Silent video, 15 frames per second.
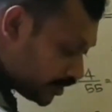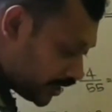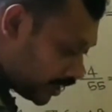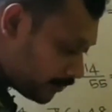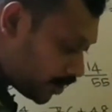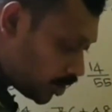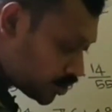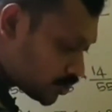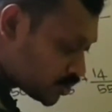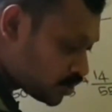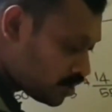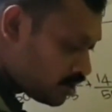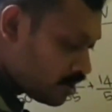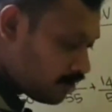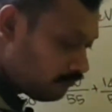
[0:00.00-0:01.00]
here
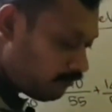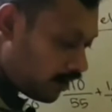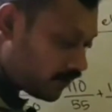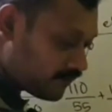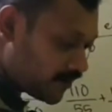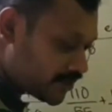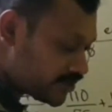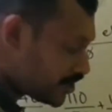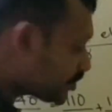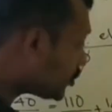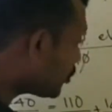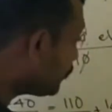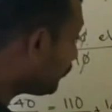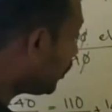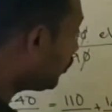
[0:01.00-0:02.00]
because work function
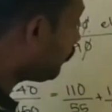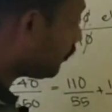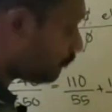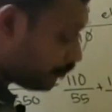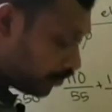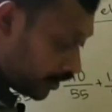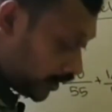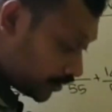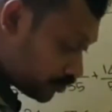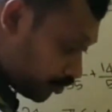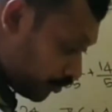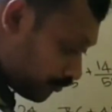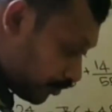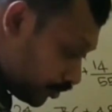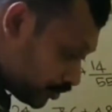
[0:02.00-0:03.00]
is 2.14
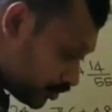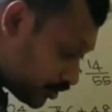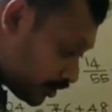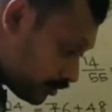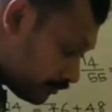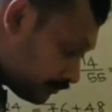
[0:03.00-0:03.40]
electron volt.